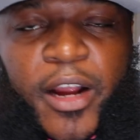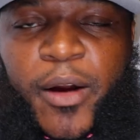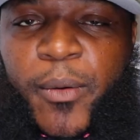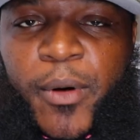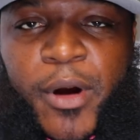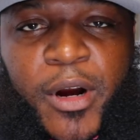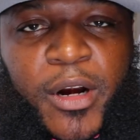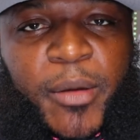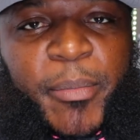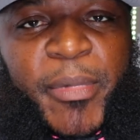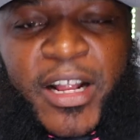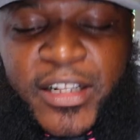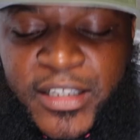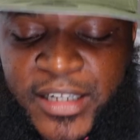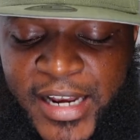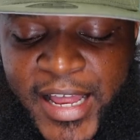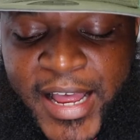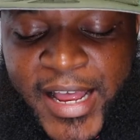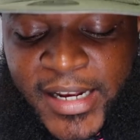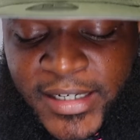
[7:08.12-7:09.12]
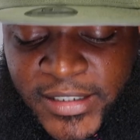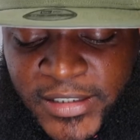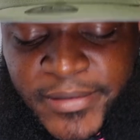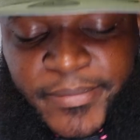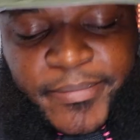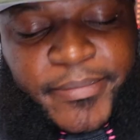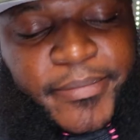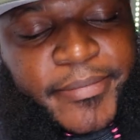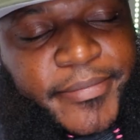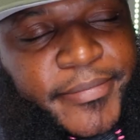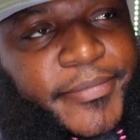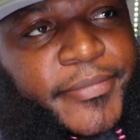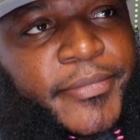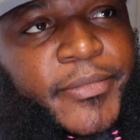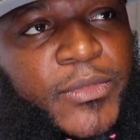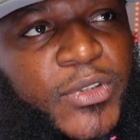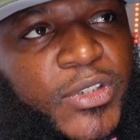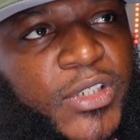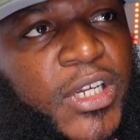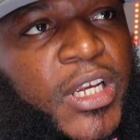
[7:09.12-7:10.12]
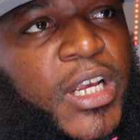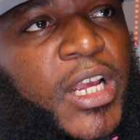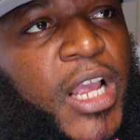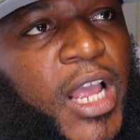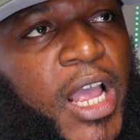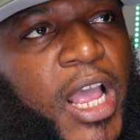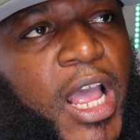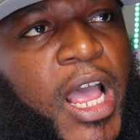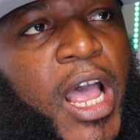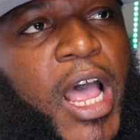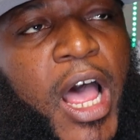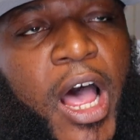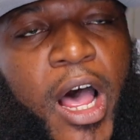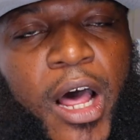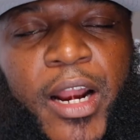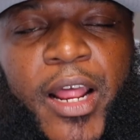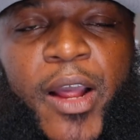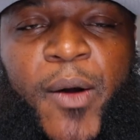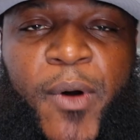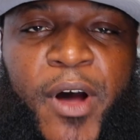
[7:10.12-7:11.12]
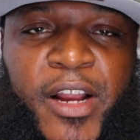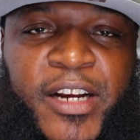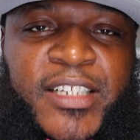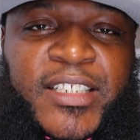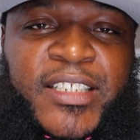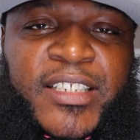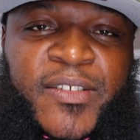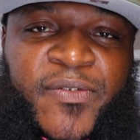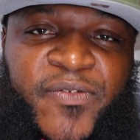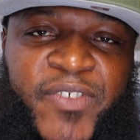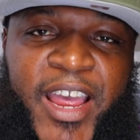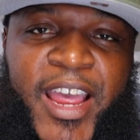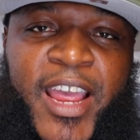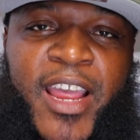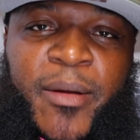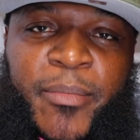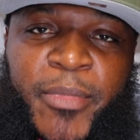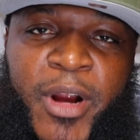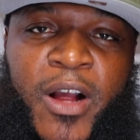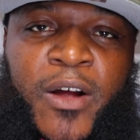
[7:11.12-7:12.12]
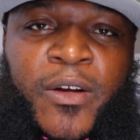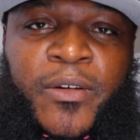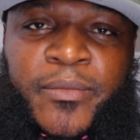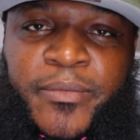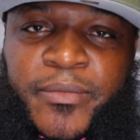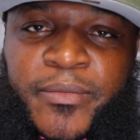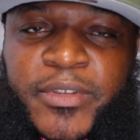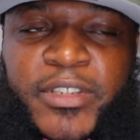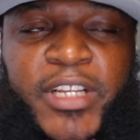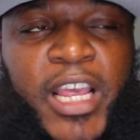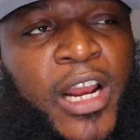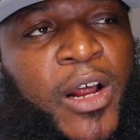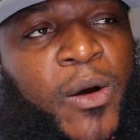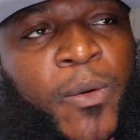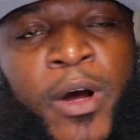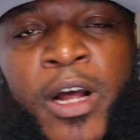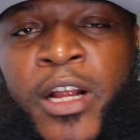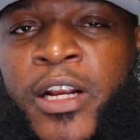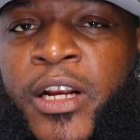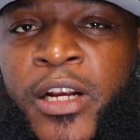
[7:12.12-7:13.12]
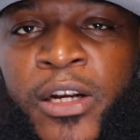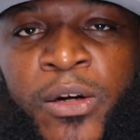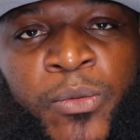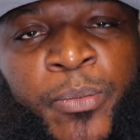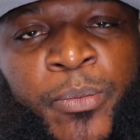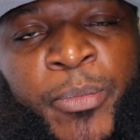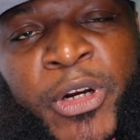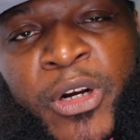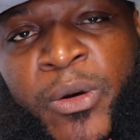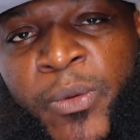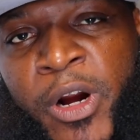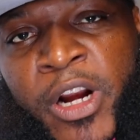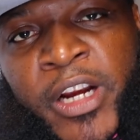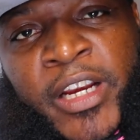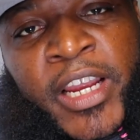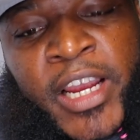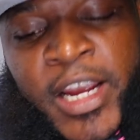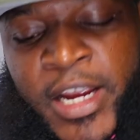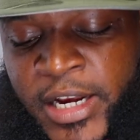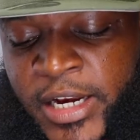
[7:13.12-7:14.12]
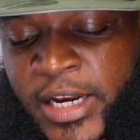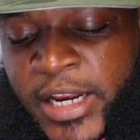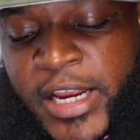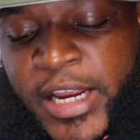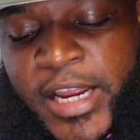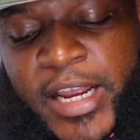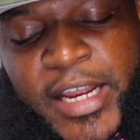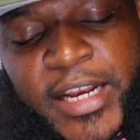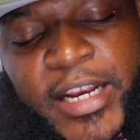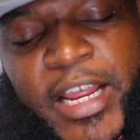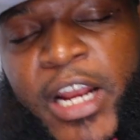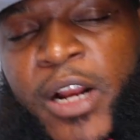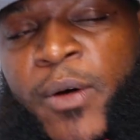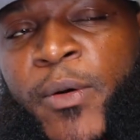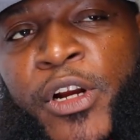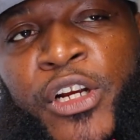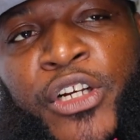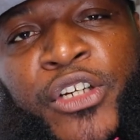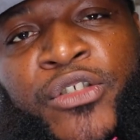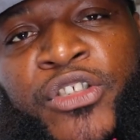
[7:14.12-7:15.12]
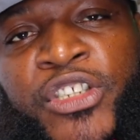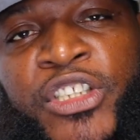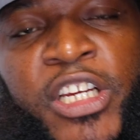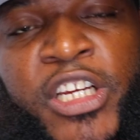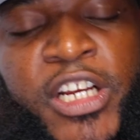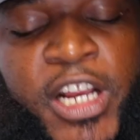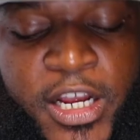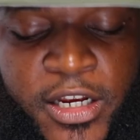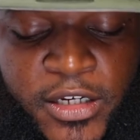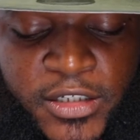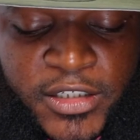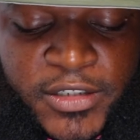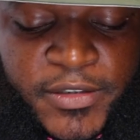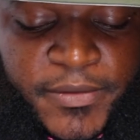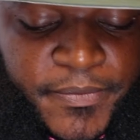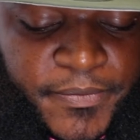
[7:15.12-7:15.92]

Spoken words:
They're worried about the lies. All they want is the fame, bro. They don't want to put the work in. They don't want to do shit else.